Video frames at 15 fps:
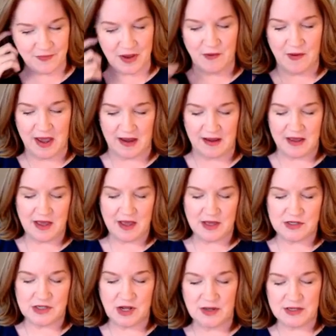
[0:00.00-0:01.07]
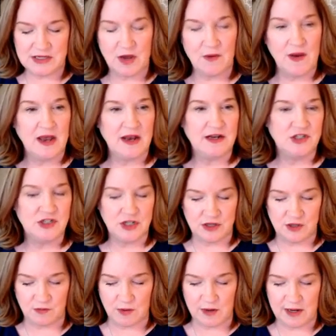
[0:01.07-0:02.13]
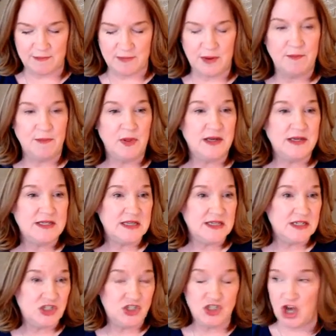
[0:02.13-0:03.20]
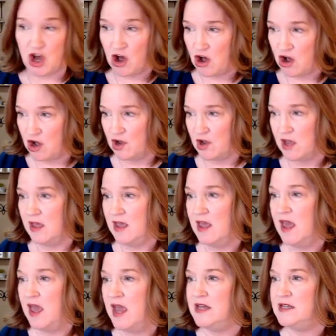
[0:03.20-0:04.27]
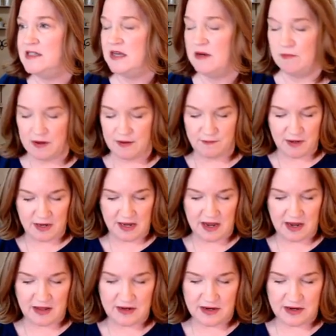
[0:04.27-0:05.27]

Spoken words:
Okay, so let's go ahead and do the whip plus the dog and see what we get.